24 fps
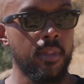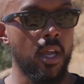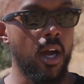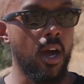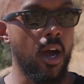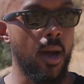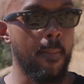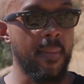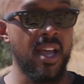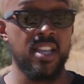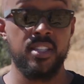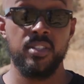
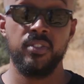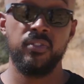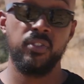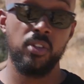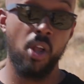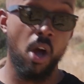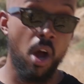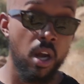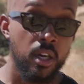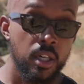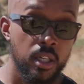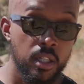Um, as a
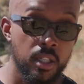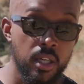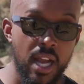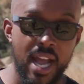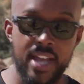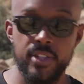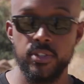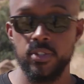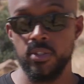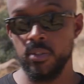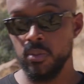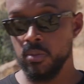vlogger,
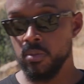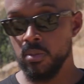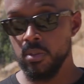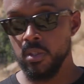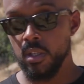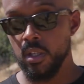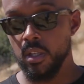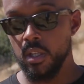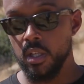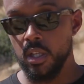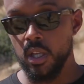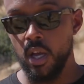I do.
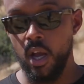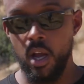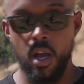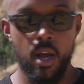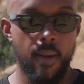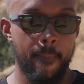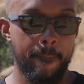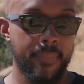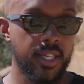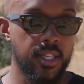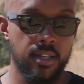Um,